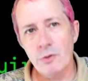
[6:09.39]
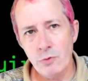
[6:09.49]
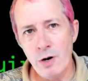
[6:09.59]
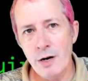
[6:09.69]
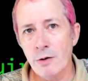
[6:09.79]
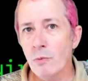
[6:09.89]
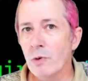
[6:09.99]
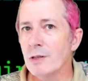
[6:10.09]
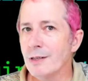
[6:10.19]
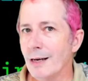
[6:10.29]
string
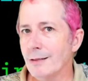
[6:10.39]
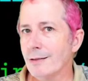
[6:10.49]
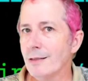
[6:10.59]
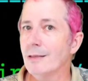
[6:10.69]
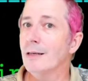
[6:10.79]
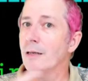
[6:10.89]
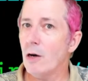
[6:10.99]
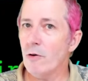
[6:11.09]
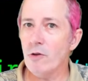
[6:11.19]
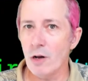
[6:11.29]
when testing the
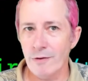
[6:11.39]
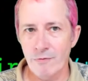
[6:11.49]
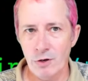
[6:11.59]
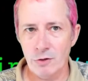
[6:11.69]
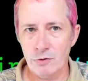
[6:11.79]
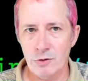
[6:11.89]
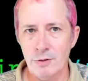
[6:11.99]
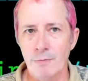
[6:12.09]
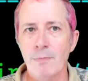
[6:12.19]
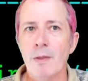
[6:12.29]
overlay function,